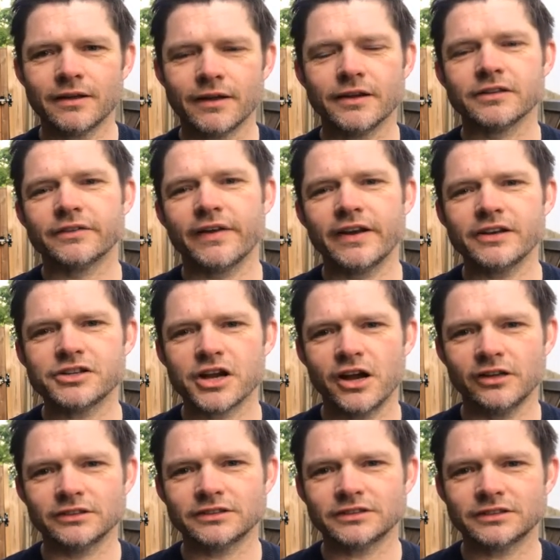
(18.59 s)
And as I've had a
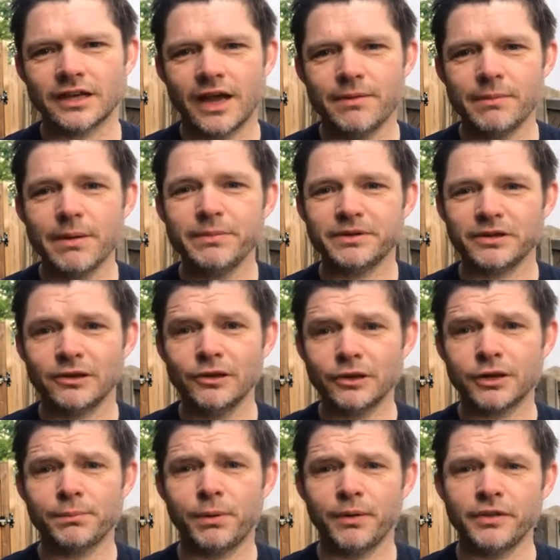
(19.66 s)
chance maybe to
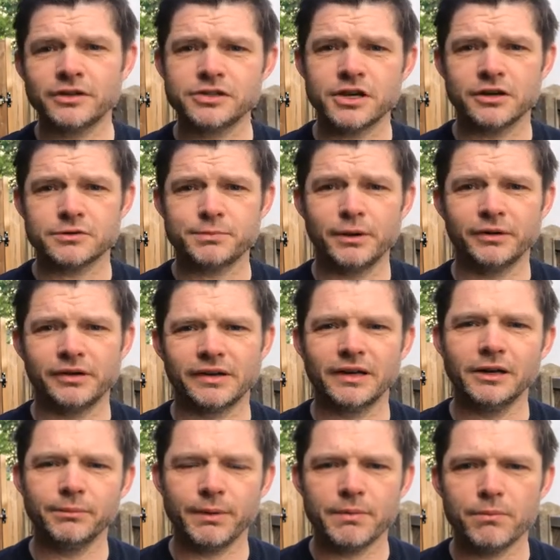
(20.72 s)
look upon the church building a
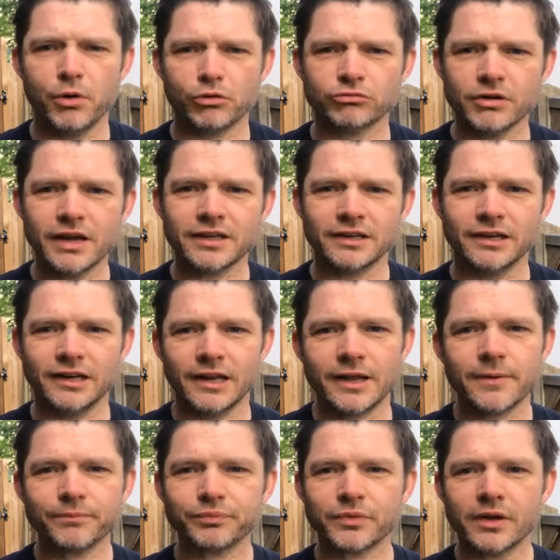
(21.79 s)
little bit more regularly,